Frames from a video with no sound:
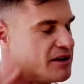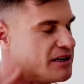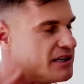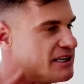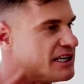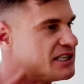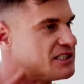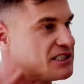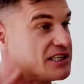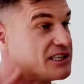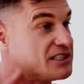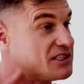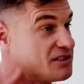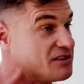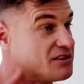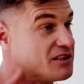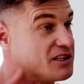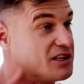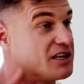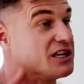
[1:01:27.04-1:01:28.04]
Some of them are
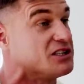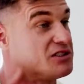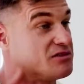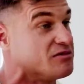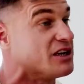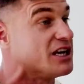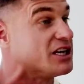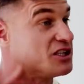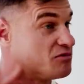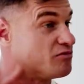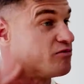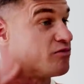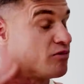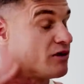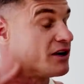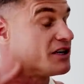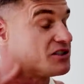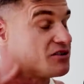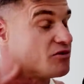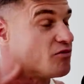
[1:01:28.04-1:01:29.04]
some of them are really
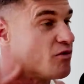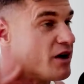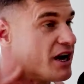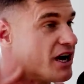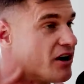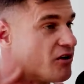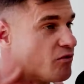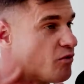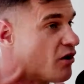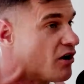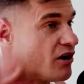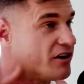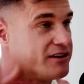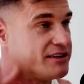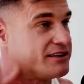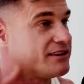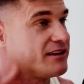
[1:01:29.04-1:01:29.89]
serious. Yeah, yeah.